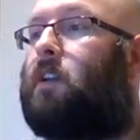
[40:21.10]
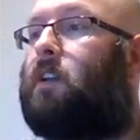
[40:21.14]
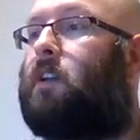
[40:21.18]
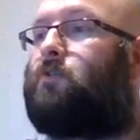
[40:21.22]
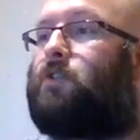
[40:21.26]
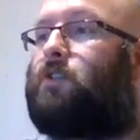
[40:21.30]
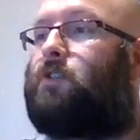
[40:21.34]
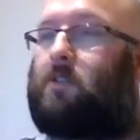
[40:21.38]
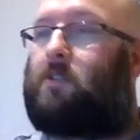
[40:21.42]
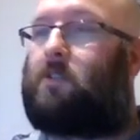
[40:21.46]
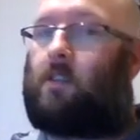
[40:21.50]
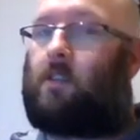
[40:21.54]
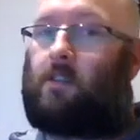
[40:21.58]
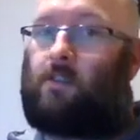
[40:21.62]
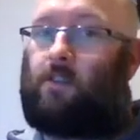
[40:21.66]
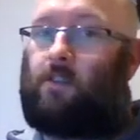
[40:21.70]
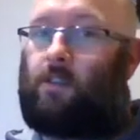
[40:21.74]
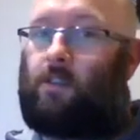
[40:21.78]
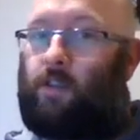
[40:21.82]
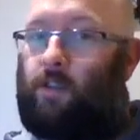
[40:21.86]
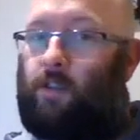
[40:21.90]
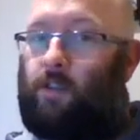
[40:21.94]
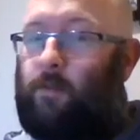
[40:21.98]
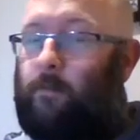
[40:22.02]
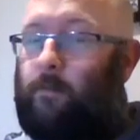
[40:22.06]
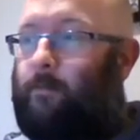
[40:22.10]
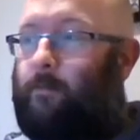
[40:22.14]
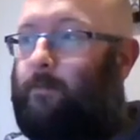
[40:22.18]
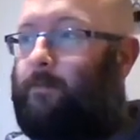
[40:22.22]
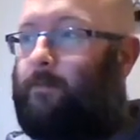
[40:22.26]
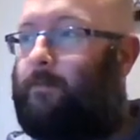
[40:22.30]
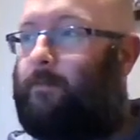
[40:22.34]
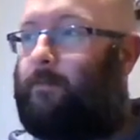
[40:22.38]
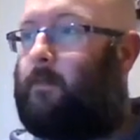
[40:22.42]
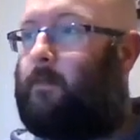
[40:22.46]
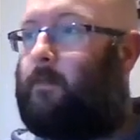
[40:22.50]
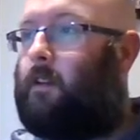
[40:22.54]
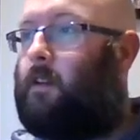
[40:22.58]
introduce us to?
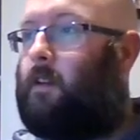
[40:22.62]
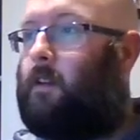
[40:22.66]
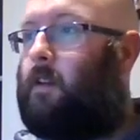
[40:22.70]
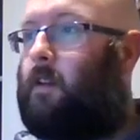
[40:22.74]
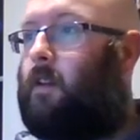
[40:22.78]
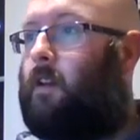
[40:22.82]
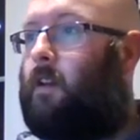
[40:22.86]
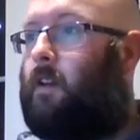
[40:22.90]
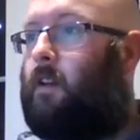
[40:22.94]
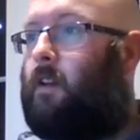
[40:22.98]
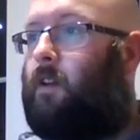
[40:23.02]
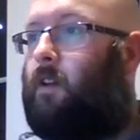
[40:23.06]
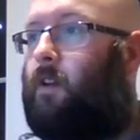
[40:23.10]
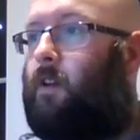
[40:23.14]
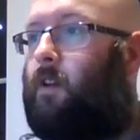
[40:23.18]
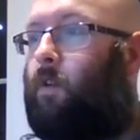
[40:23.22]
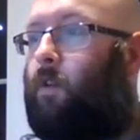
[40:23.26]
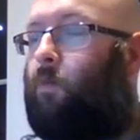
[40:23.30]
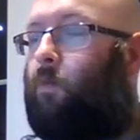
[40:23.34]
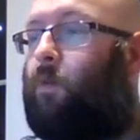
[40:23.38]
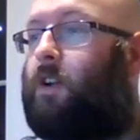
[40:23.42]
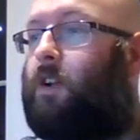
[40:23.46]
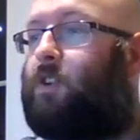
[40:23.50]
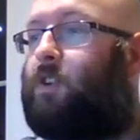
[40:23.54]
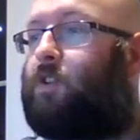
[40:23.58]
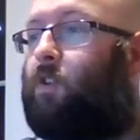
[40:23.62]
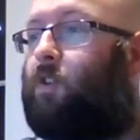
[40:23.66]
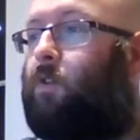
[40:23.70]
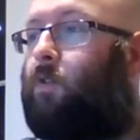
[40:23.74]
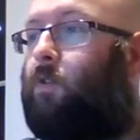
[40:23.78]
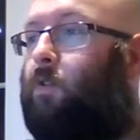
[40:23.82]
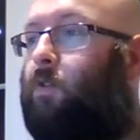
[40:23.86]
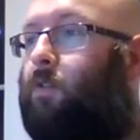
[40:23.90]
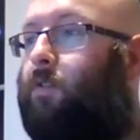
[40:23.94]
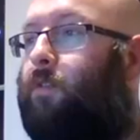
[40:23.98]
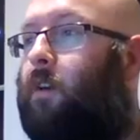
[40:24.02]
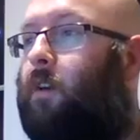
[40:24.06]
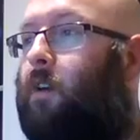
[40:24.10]
Which
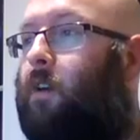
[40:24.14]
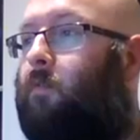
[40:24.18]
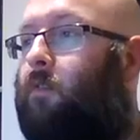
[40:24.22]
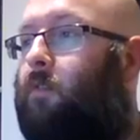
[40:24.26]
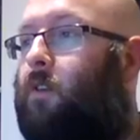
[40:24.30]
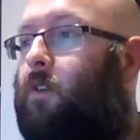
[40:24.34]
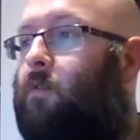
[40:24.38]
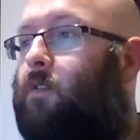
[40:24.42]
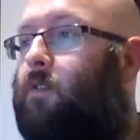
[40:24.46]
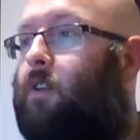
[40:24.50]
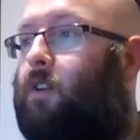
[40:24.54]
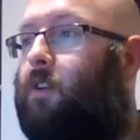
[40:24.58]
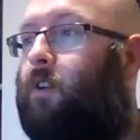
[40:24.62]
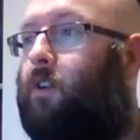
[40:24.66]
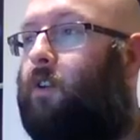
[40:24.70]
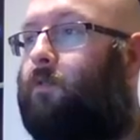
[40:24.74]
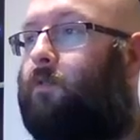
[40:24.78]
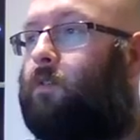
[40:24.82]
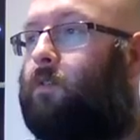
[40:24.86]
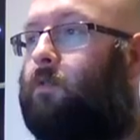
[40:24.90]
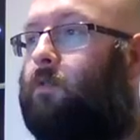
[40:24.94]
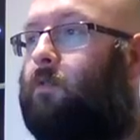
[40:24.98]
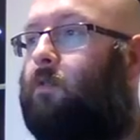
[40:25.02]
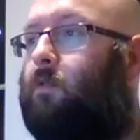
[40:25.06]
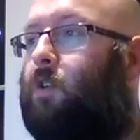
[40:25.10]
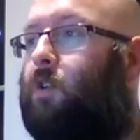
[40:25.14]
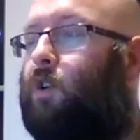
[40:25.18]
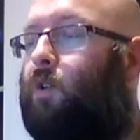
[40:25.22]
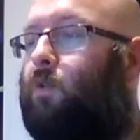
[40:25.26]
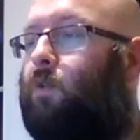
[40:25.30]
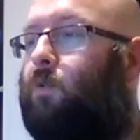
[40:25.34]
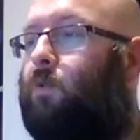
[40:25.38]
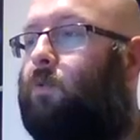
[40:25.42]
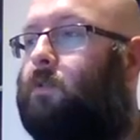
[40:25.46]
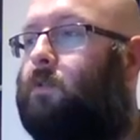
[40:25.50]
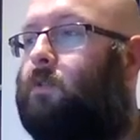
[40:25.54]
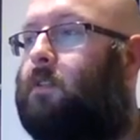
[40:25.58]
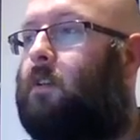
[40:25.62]
author wrote the novel
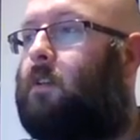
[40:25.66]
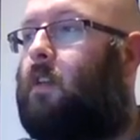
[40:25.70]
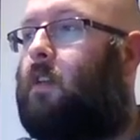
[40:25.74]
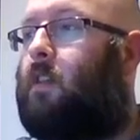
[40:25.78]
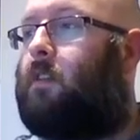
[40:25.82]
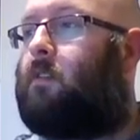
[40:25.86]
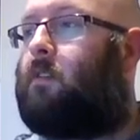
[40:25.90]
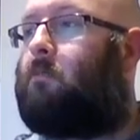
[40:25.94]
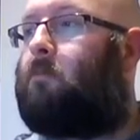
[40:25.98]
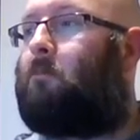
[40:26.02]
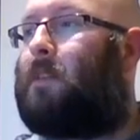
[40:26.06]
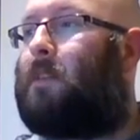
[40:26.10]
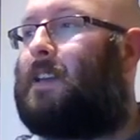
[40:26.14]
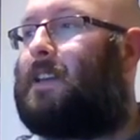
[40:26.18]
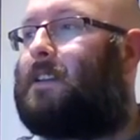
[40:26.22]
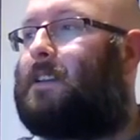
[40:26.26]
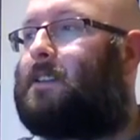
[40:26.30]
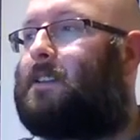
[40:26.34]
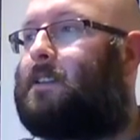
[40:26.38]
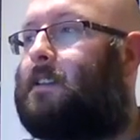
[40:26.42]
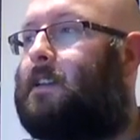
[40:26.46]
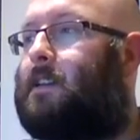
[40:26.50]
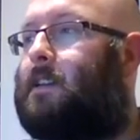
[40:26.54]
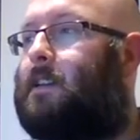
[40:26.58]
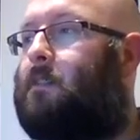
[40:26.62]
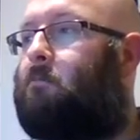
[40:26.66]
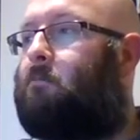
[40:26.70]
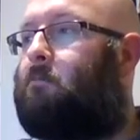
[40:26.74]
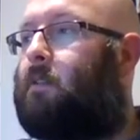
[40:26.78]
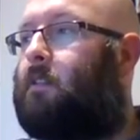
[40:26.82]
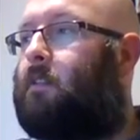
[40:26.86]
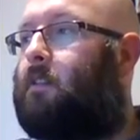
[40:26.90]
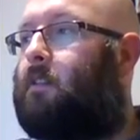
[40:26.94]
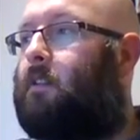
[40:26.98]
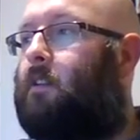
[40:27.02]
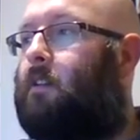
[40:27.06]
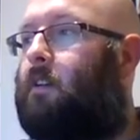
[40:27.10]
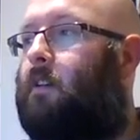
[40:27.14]
called The Big Sleep,
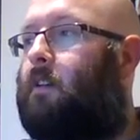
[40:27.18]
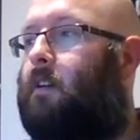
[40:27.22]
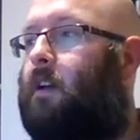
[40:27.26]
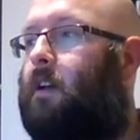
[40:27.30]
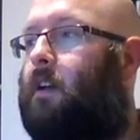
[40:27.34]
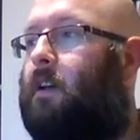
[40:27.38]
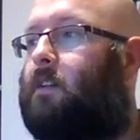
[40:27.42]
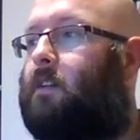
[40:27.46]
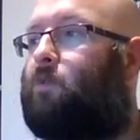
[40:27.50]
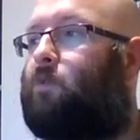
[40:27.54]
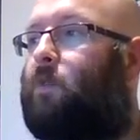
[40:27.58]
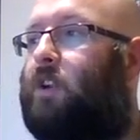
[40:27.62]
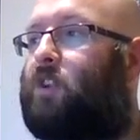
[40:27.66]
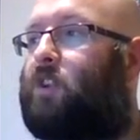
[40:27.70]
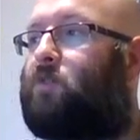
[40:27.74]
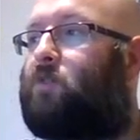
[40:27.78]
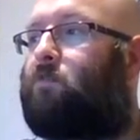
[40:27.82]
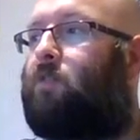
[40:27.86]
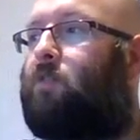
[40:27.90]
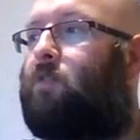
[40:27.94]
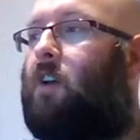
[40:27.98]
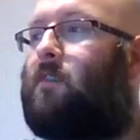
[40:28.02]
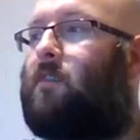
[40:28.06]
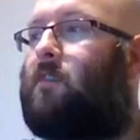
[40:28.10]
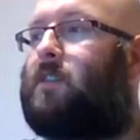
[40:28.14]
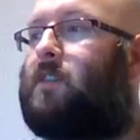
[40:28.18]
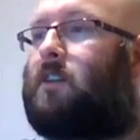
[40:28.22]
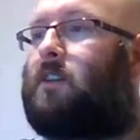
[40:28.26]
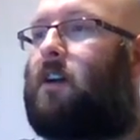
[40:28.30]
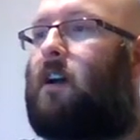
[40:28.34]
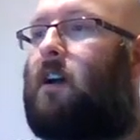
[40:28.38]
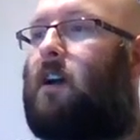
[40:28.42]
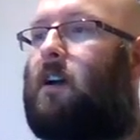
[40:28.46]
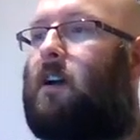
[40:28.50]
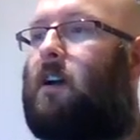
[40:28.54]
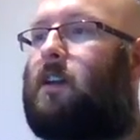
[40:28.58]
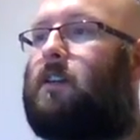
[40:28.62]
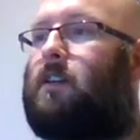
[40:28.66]
and which private
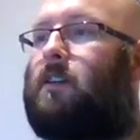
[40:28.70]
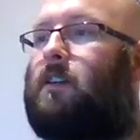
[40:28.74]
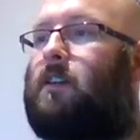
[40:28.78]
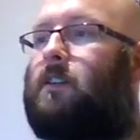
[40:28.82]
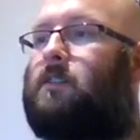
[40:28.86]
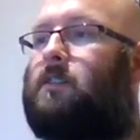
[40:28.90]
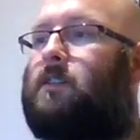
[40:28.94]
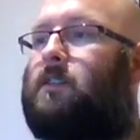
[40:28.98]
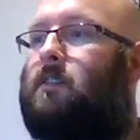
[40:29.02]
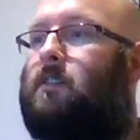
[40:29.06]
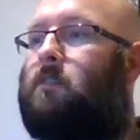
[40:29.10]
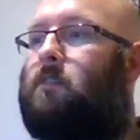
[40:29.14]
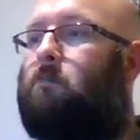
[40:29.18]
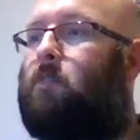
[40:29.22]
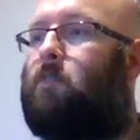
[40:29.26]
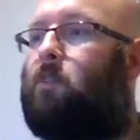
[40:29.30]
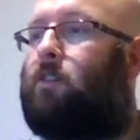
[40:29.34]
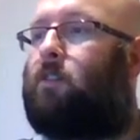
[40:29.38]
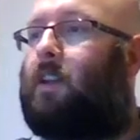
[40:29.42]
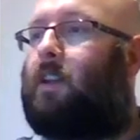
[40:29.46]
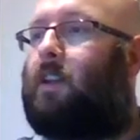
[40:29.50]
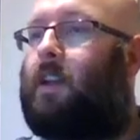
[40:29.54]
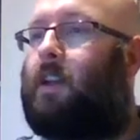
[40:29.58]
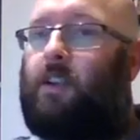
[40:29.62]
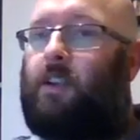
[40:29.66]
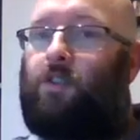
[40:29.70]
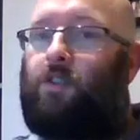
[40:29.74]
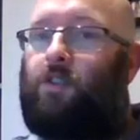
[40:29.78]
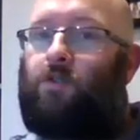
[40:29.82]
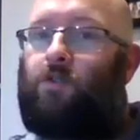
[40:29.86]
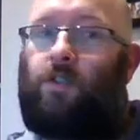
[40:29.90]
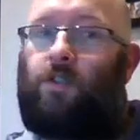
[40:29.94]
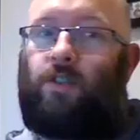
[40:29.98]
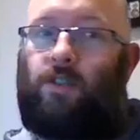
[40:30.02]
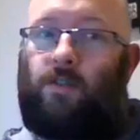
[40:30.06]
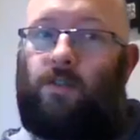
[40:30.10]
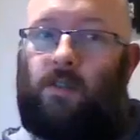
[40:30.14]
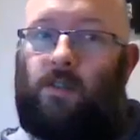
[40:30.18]
eye did the book
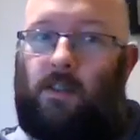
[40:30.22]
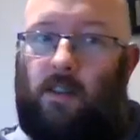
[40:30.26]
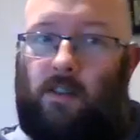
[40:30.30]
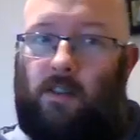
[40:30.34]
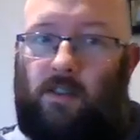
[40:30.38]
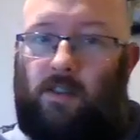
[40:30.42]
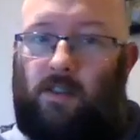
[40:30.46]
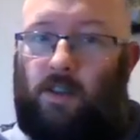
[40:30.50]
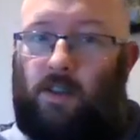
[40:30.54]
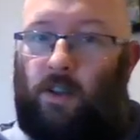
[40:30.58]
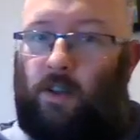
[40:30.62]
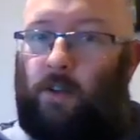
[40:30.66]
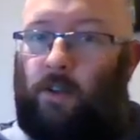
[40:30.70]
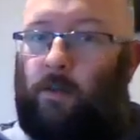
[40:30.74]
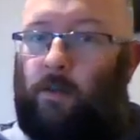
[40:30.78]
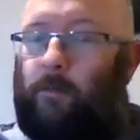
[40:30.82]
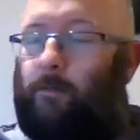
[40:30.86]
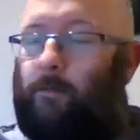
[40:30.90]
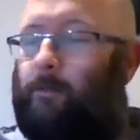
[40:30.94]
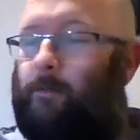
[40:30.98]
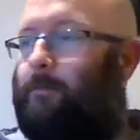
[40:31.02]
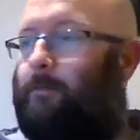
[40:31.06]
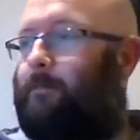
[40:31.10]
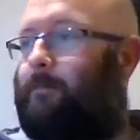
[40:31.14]
introduce us to?